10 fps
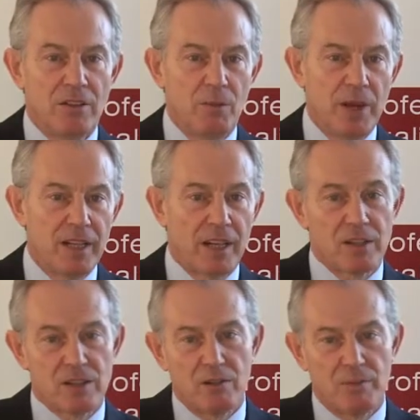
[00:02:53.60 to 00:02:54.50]
the way the
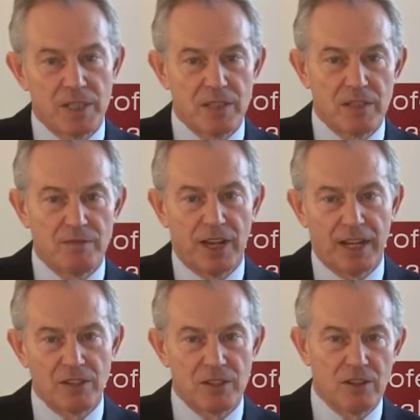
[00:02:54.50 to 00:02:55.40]
London School of Business and
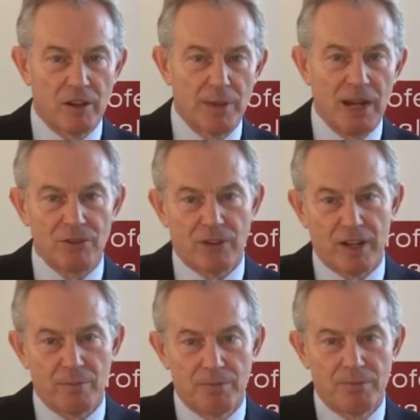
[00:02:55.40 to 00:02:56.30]
Finance has gone about
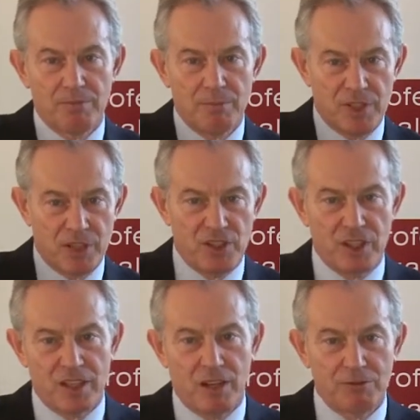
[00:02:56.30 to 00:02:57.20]
trying to position
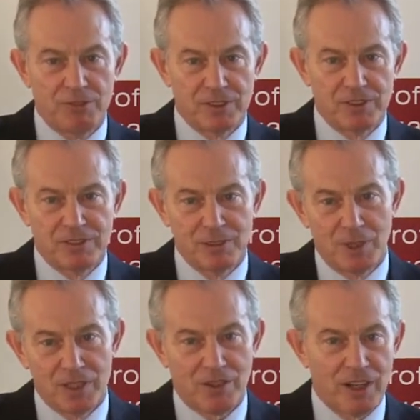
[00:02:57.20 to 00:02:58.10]
itself and do
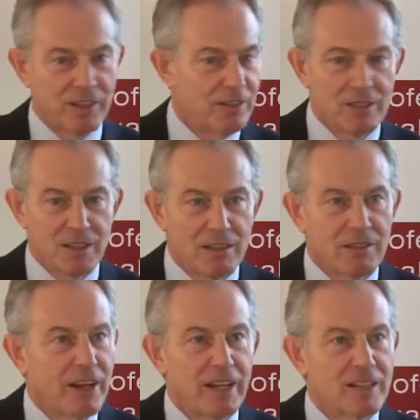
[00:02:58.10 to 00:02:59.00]
what it's trying to do is a
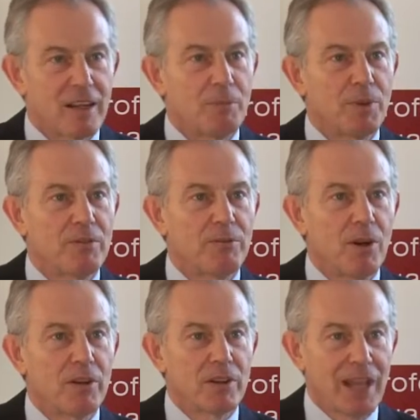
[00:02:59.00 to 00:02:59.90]
great example of
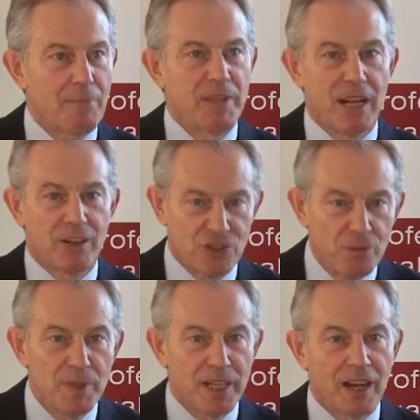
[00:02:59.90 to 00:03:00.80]
what can be done and
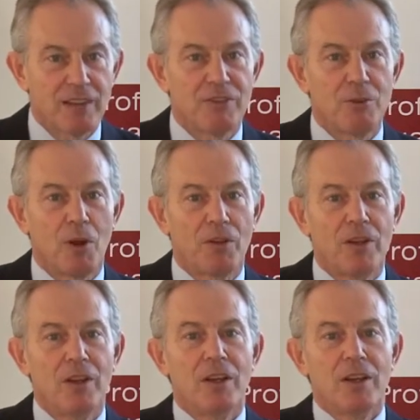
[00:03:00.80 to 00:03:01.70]
should be done if you
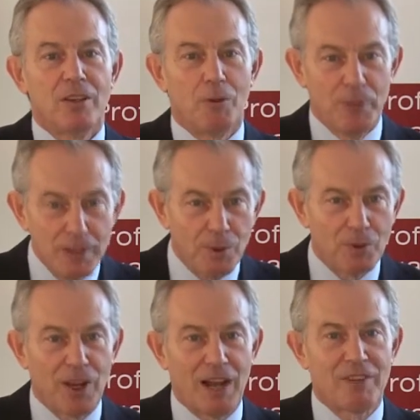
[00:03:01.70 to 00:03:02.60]
want your
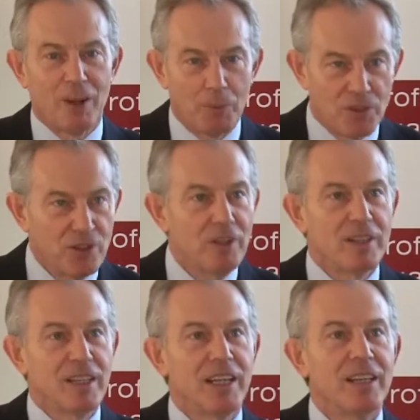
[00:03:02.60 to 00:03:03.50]
people to have the
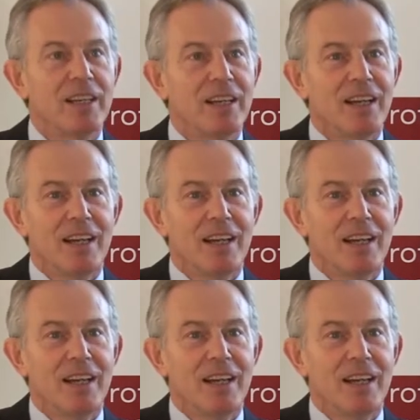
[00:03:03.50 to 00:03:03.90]
opportunity